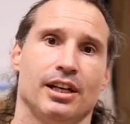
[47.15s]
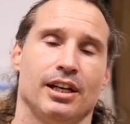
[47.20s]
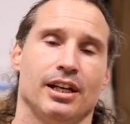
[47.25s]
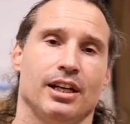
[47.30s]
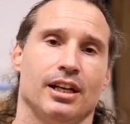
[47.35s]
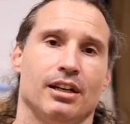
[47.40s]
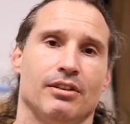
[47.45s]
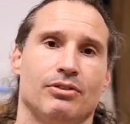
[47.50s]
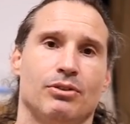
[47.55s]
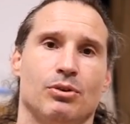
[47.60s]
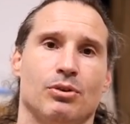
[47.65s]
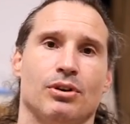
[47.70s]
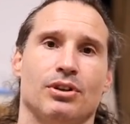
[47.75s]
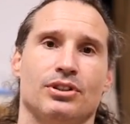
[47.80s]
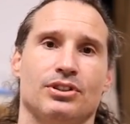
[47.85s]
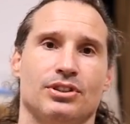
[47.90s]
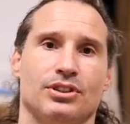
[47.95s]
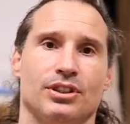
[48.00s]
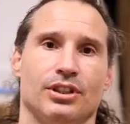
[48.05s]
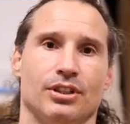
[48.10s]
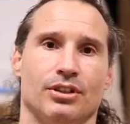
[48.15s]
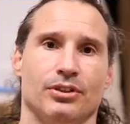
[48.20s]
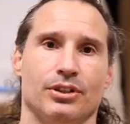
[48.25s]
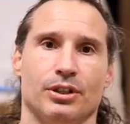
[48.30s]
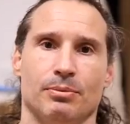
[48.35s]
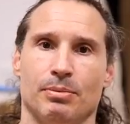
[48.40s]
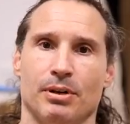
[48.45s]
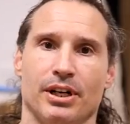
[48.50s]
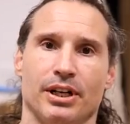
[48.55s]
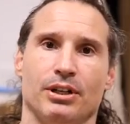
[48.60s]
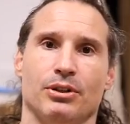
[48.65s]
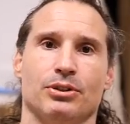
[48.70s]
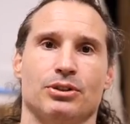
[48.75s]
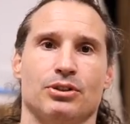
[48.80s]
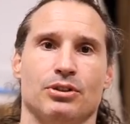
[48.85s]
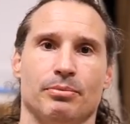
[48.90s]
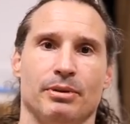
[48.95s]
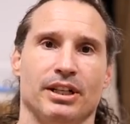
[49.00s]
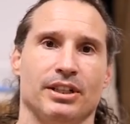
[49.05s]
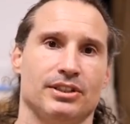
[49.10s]
And of course, you know, your body
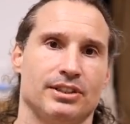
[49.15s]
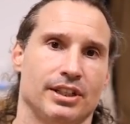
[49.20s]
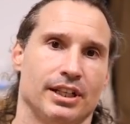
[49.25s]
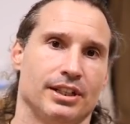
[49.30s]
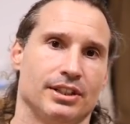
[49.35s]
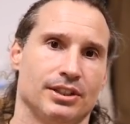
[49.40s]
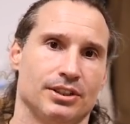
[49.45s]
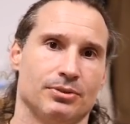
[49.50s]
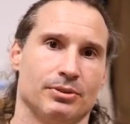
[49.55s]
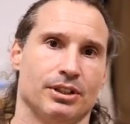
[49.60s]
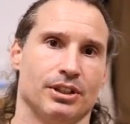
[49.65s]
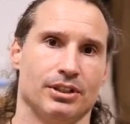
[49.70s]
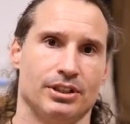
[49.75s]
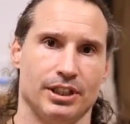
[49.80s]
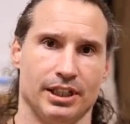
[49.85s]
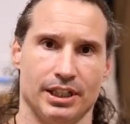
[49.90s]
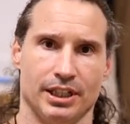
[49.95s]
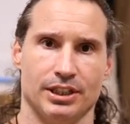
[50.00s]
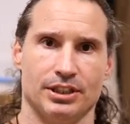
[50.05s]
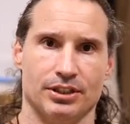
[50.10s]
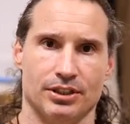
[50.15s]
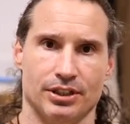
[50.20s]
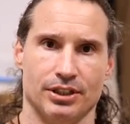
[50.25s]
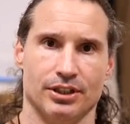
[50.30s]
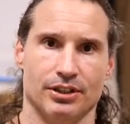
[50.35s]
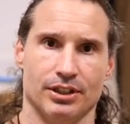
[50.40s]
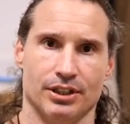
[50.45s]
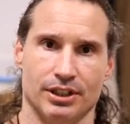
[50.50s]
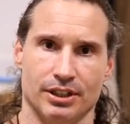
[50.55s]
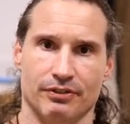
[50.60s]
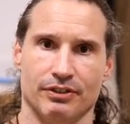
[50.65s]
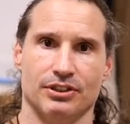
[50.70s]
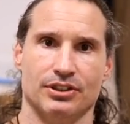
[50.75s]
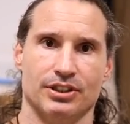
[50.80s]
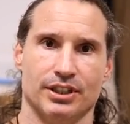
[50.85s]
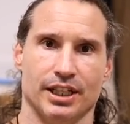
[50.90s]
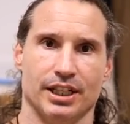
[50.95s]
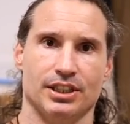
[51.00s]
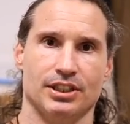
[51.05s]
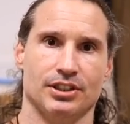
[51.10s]
goes through many stages. When you're a teenager, you're at a
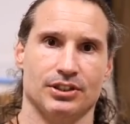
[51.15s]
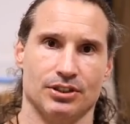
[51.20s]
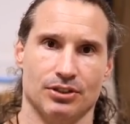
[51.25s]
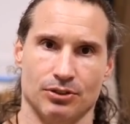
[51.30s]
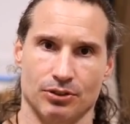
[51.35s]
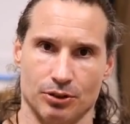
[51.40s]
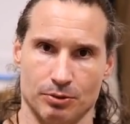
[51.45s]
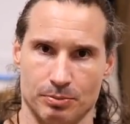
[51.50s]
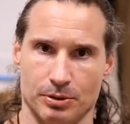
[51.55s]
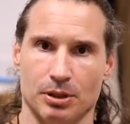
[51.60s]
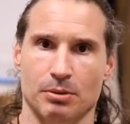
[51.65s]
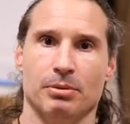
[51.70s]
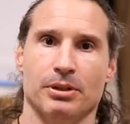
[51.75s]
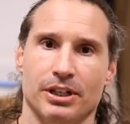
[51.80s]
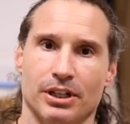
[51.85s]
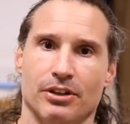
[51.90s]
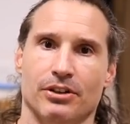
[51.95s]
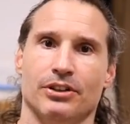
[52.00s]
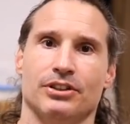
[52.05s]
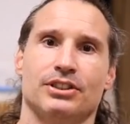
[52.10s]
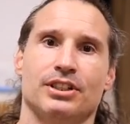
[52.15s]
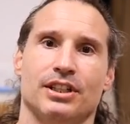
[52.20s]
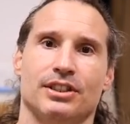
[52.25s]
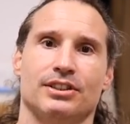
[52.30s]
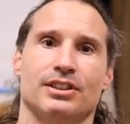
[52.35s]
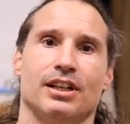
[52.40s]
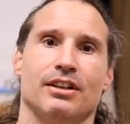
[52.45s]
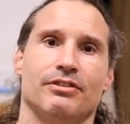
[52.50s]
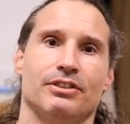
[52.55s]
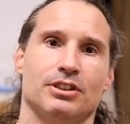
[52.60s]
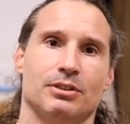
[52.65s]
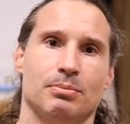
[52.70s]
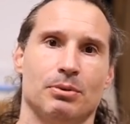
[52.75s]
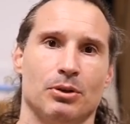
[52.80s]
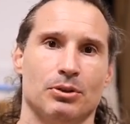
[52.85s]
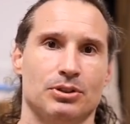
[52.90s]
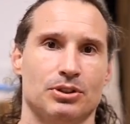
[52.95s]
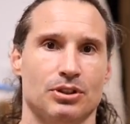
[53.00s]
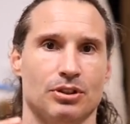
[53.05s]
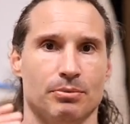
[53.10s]
different stage because you're going through puberty and all this kind of stuff as
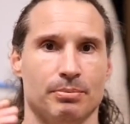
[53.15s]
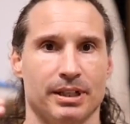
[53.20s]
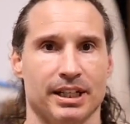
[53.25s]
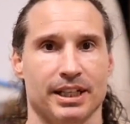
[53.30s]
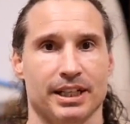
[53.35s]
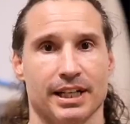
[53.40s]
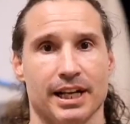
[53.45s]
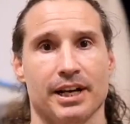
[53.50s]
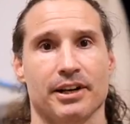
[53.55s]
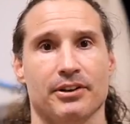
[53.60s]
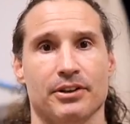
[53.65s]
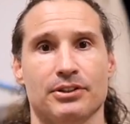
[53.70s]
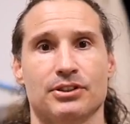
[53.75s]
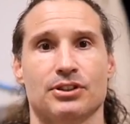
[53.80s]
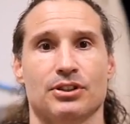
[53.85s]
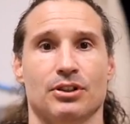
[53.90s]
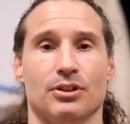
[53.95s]
opposed to being an adult.